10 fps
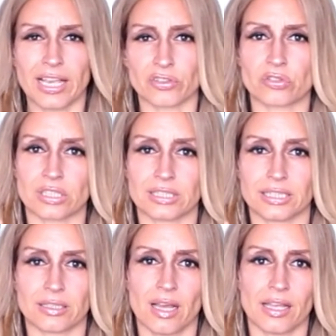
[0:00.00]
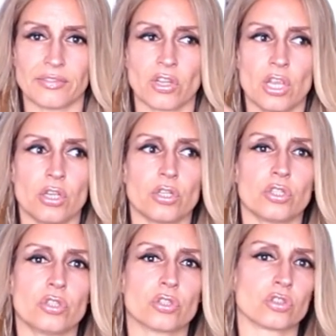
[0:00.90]
extra clean lives,
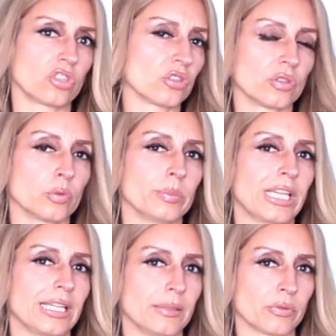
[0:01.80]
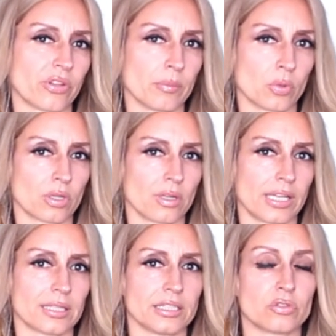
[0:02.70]
your children will be 80% more
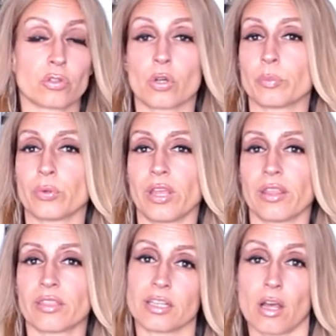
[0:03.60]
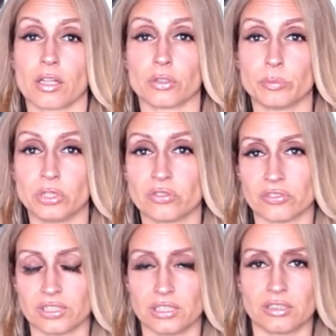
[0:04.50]
likely to grow up with an autoimmune
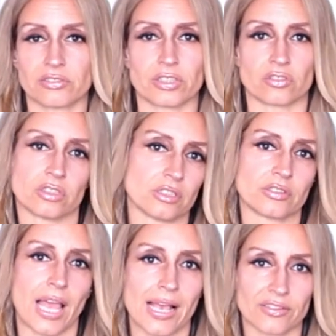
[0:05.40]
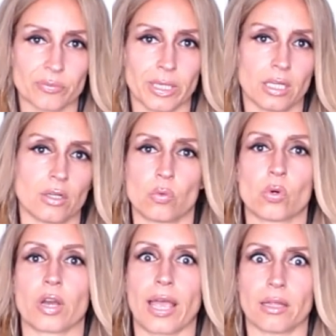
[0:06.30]
disease such as asthma
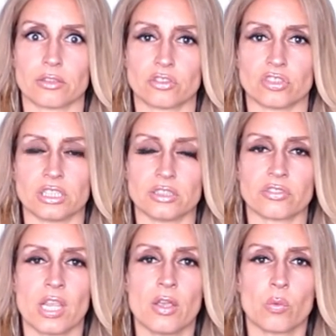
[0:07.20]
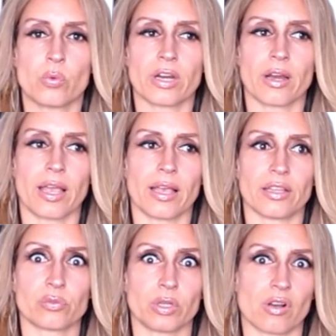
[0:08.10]
or allergies,
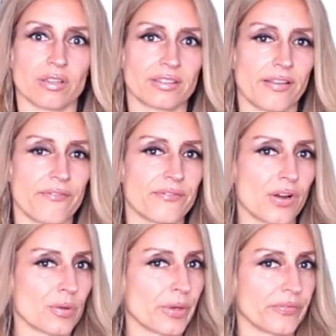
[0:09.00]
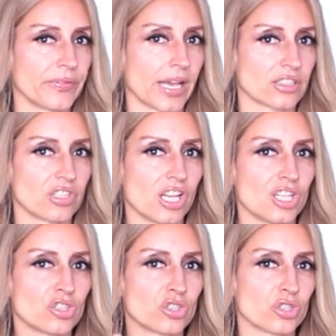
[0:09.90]
whereas we call it the farm effect.
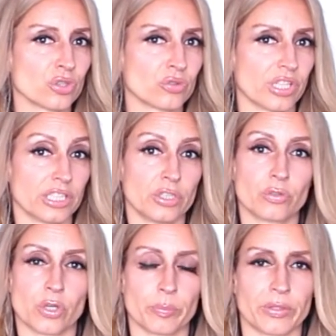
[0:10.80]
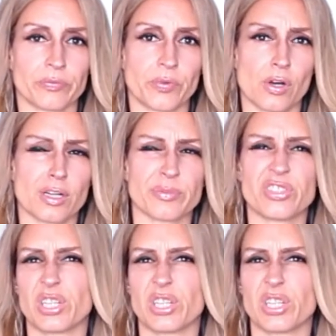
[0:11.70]
Children who grow up on farms,